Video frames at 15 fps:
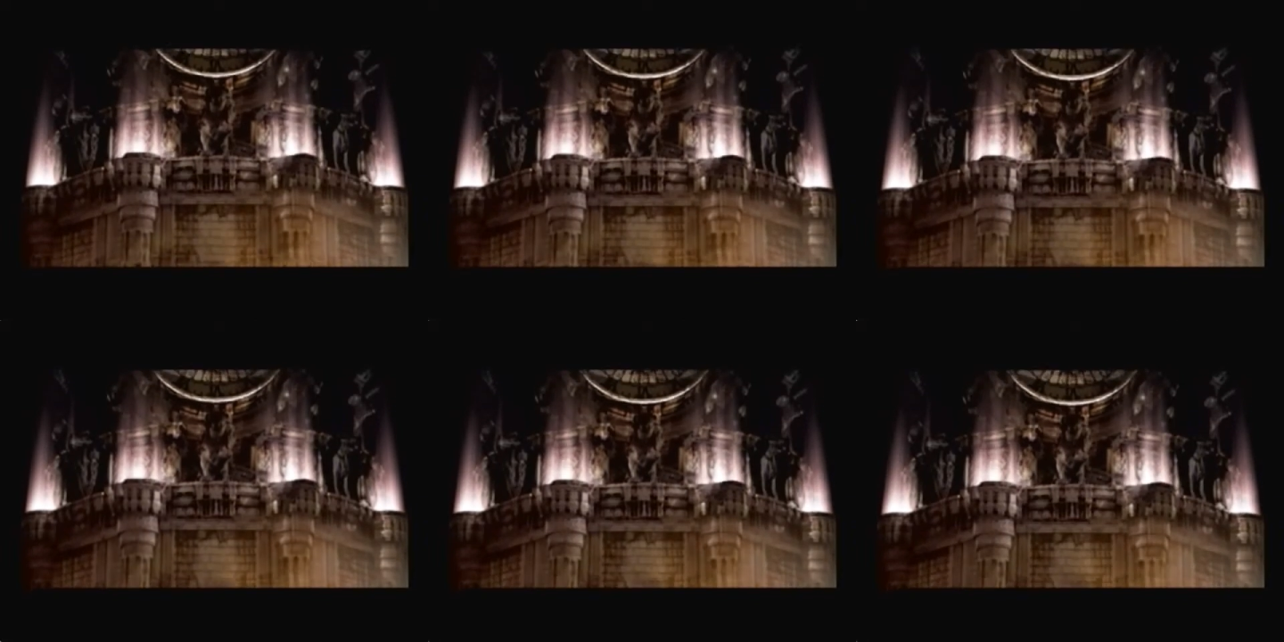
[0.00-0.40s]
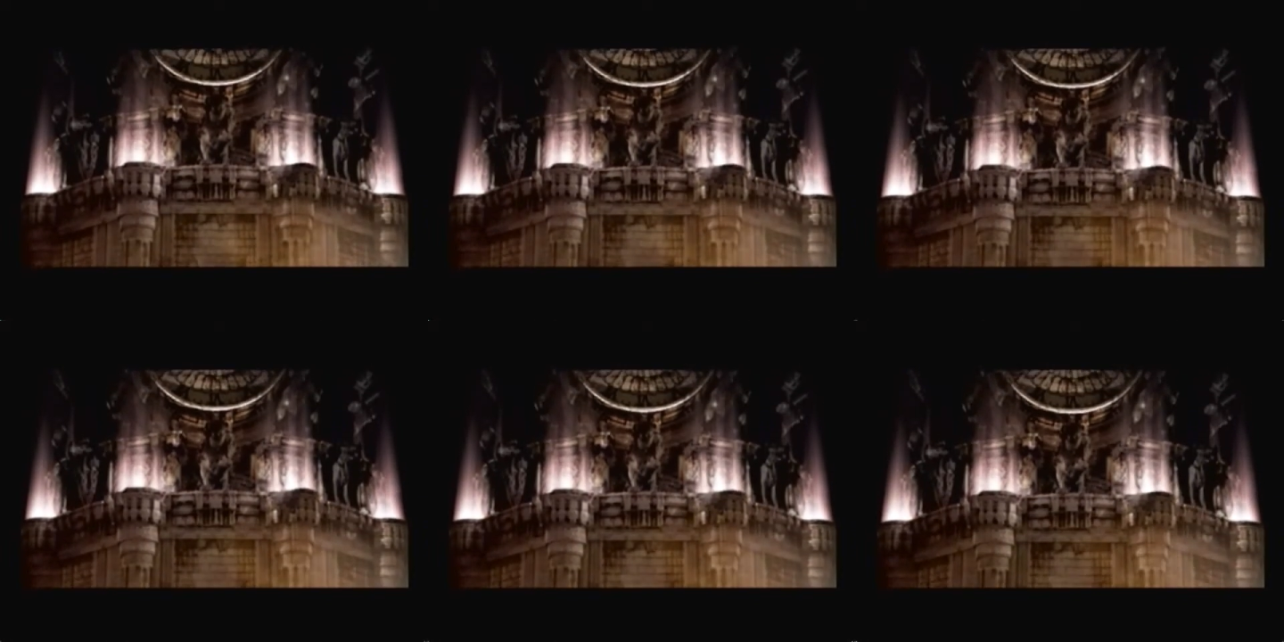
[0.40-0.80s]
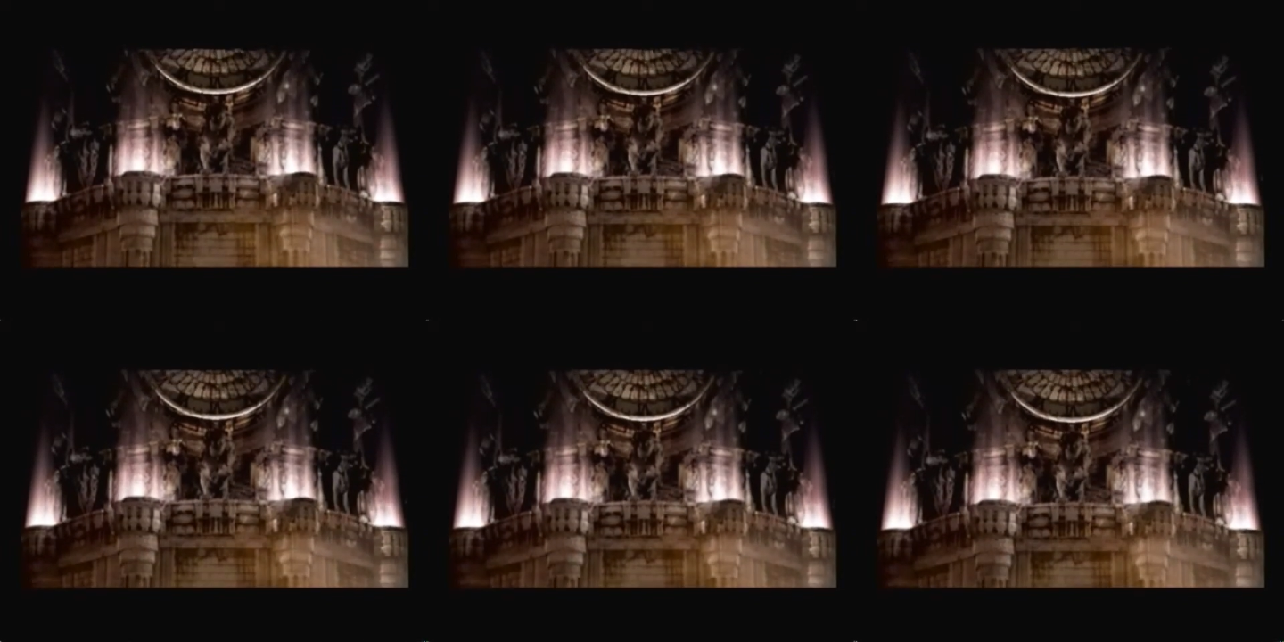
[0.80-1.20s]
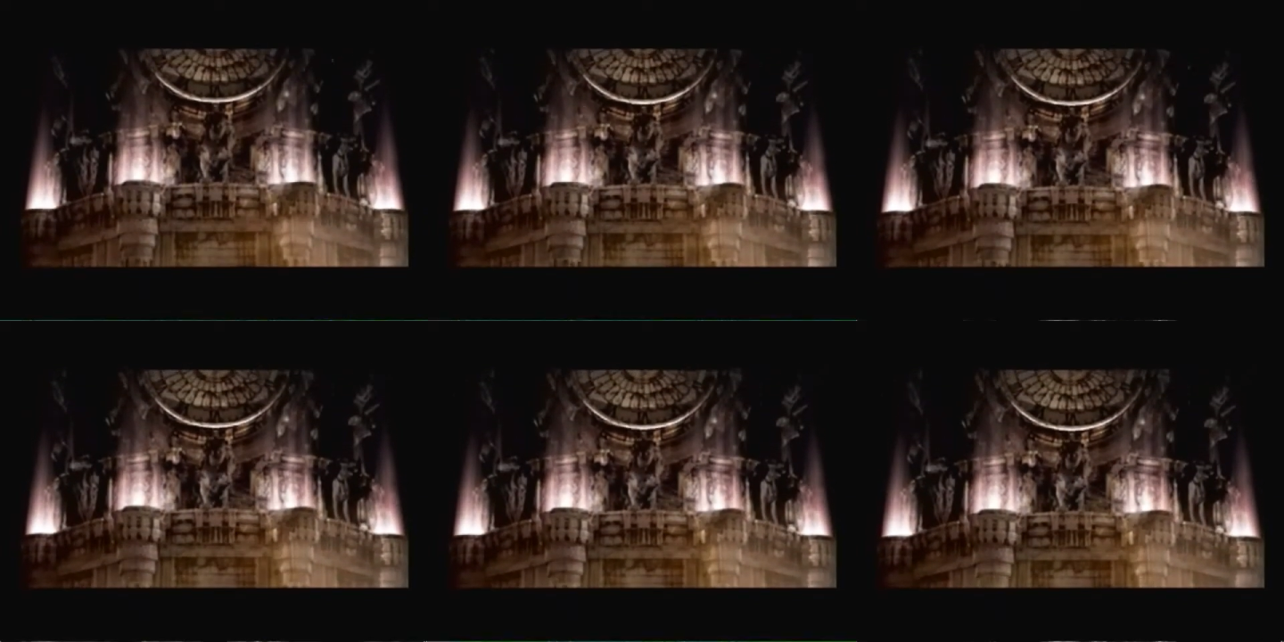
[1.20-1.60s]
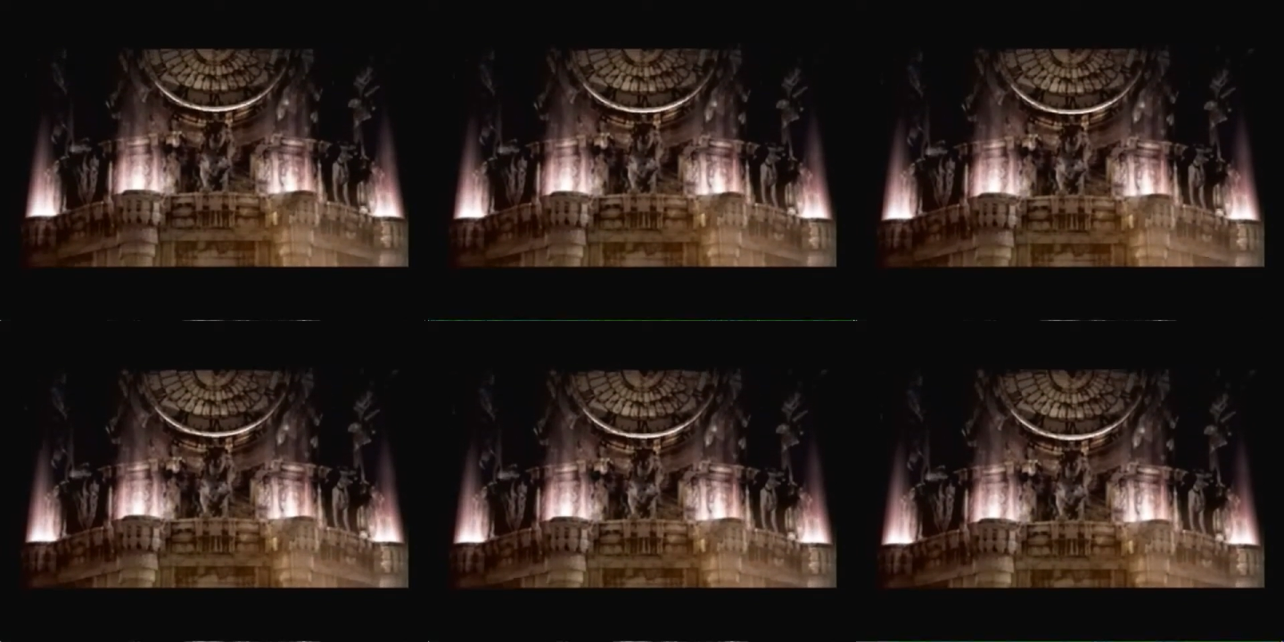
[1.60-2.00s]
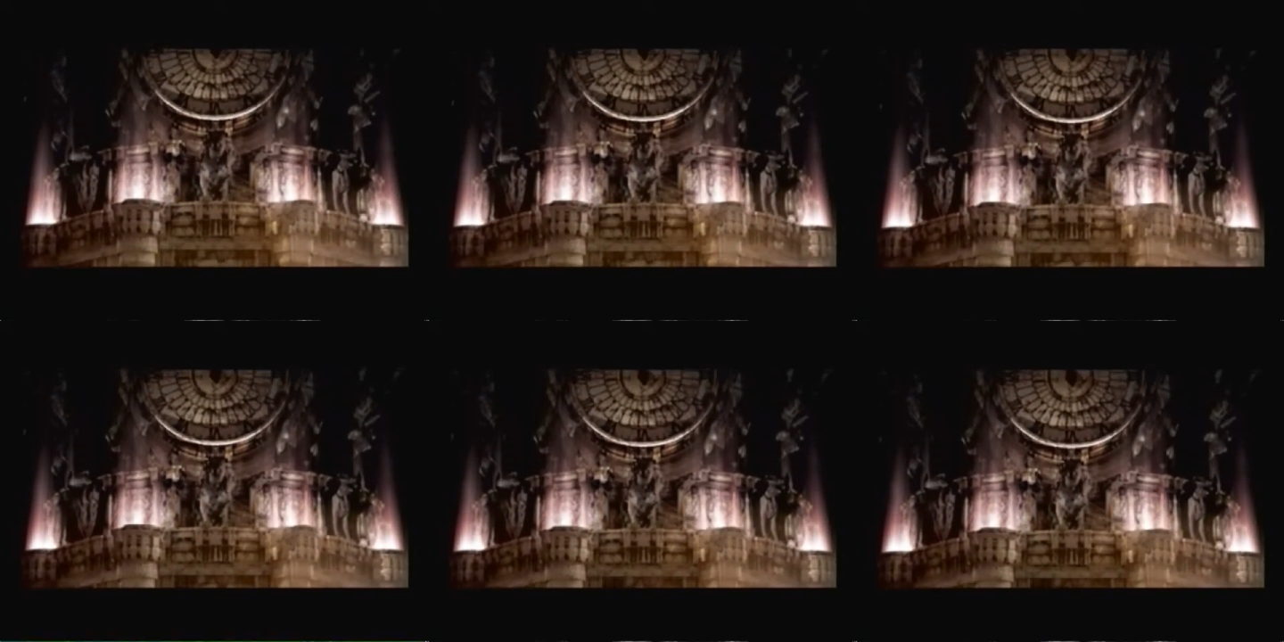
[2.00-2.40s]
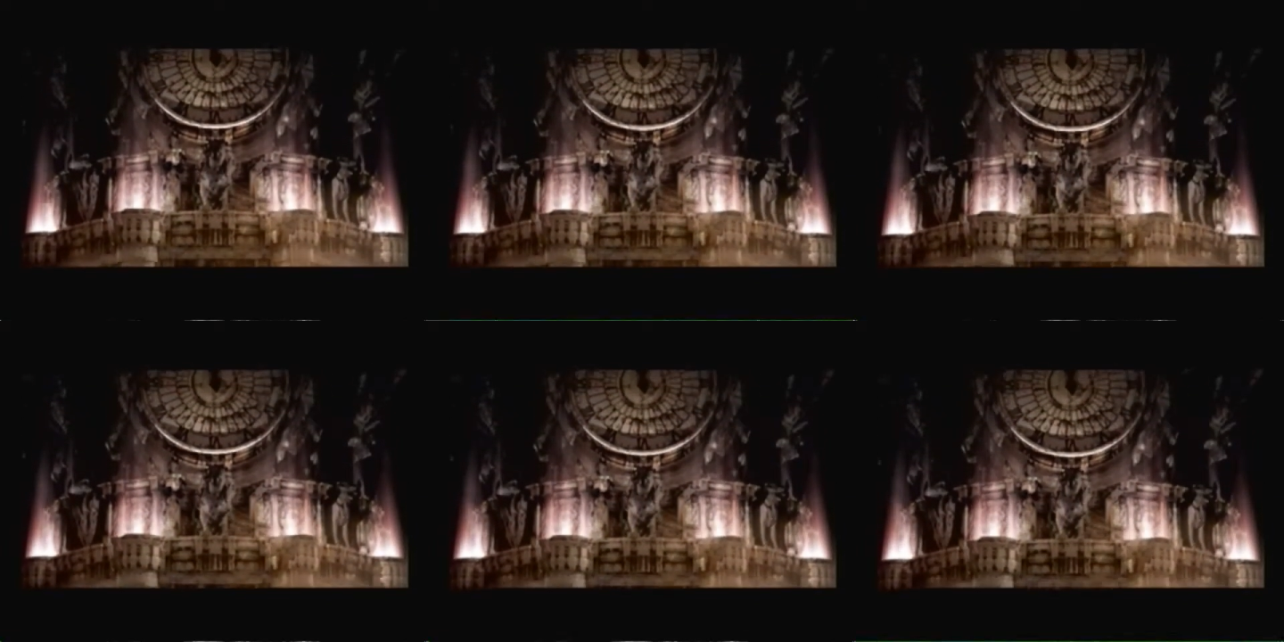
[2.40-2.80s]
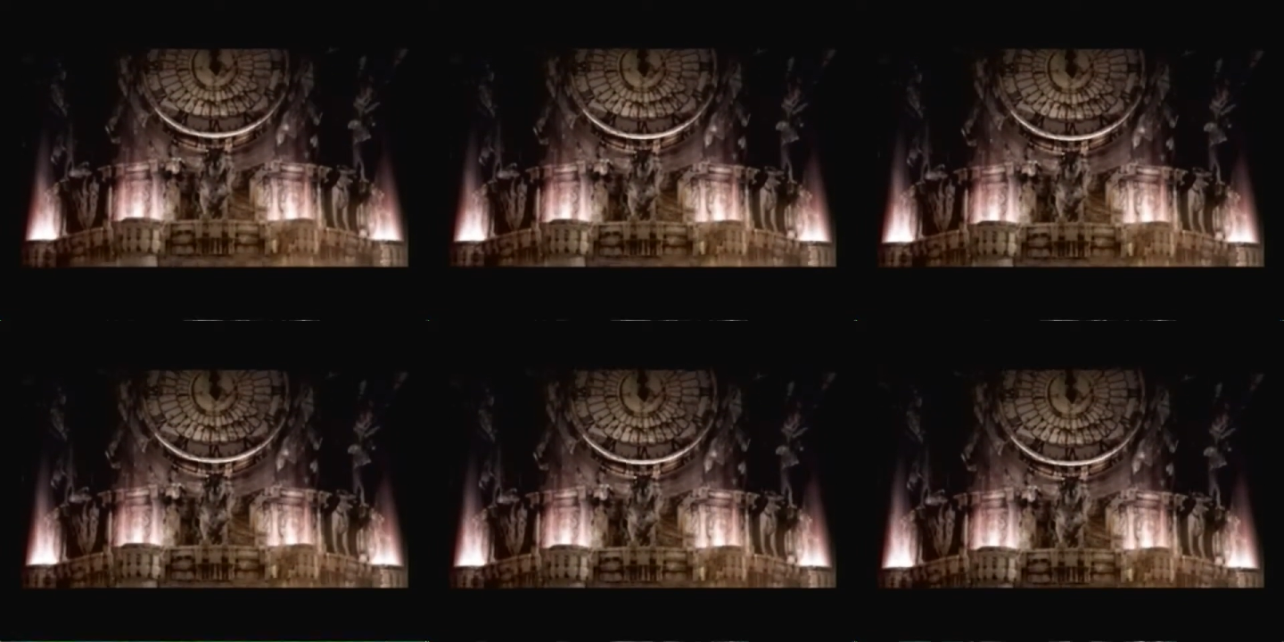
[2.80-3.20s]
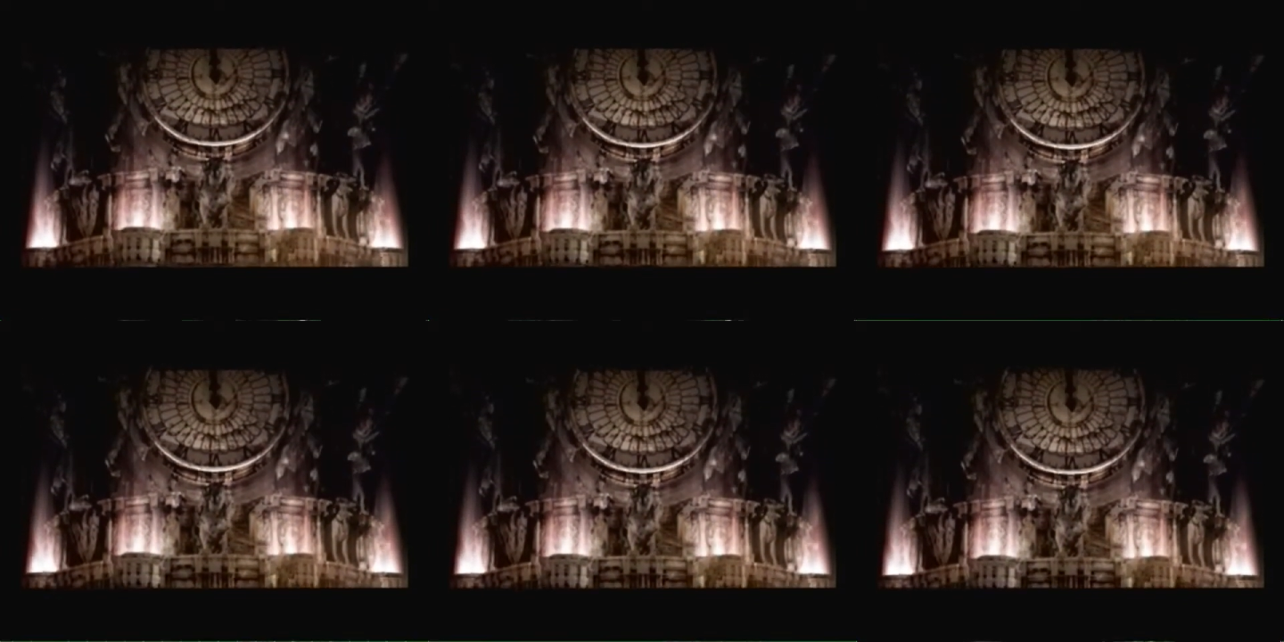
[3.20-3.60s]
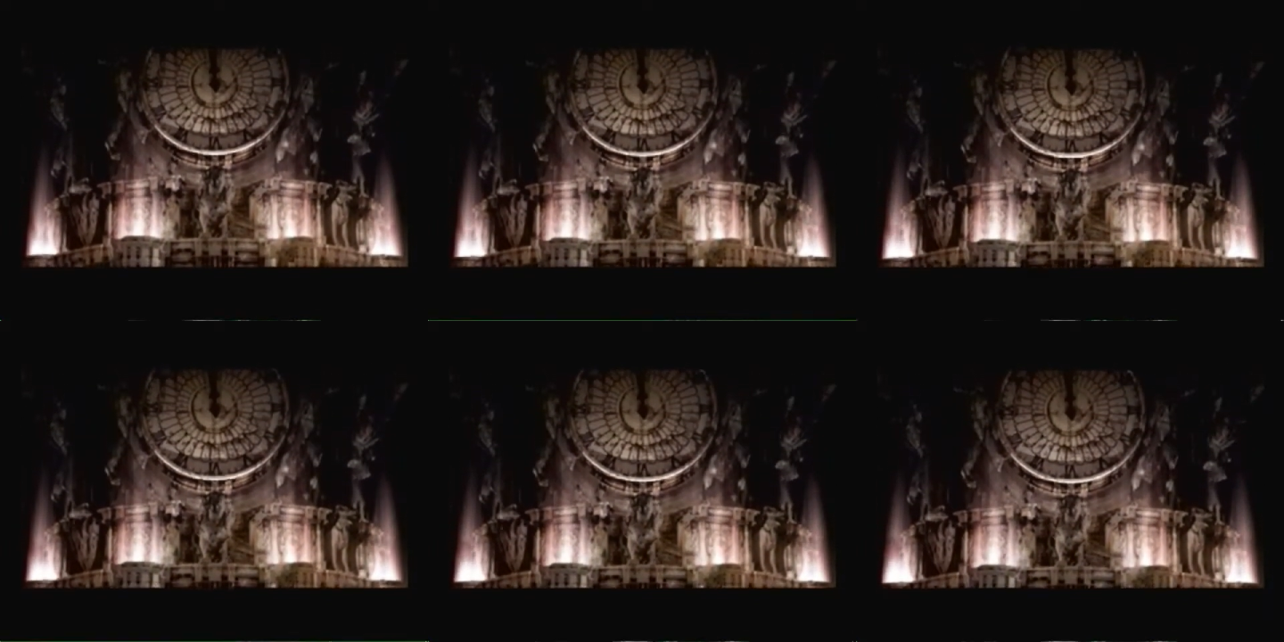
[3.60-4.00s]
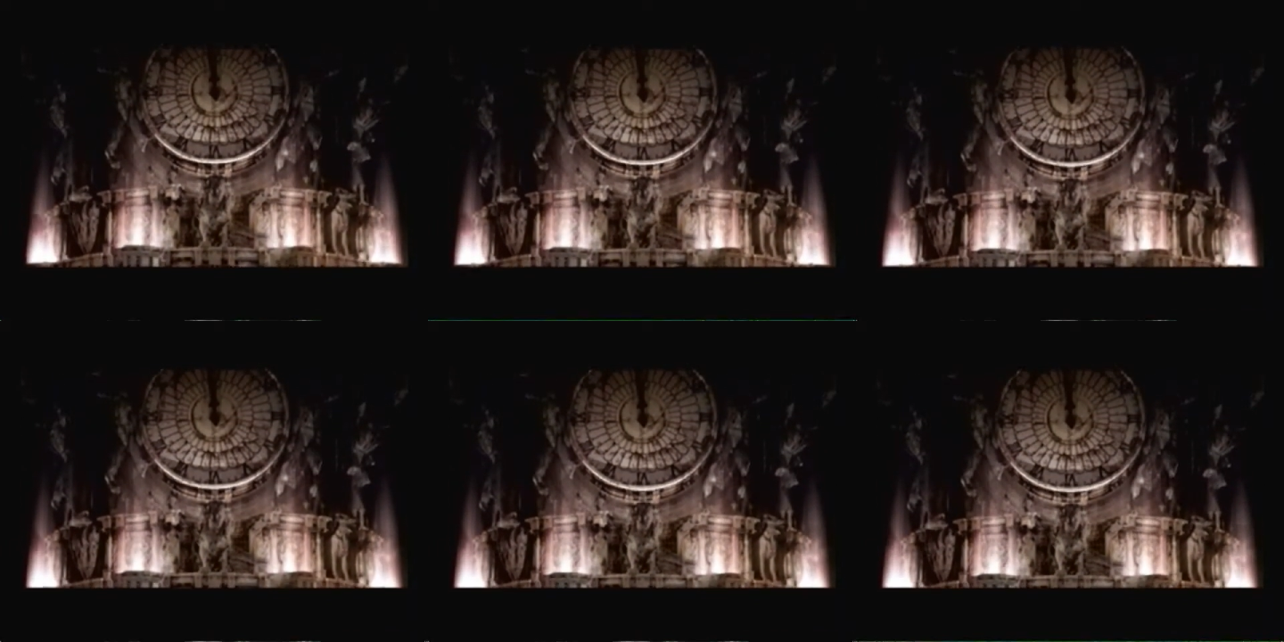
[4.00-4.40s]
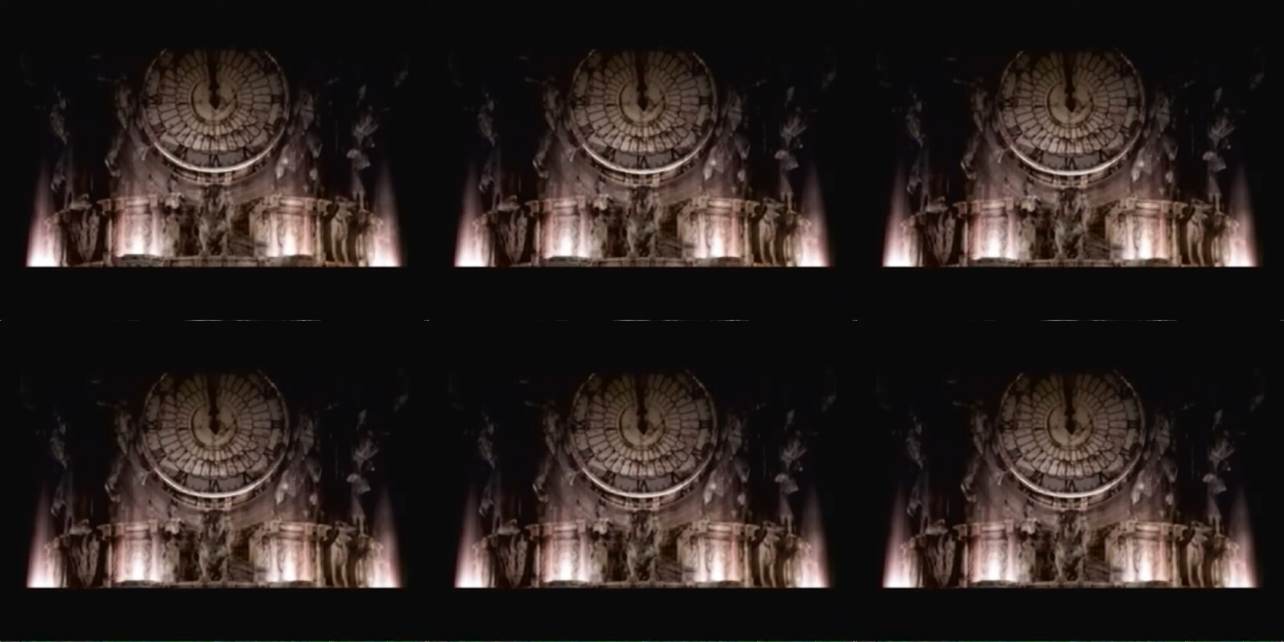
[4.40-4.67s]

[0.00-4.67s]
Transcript: Nobody's mouth can be seen.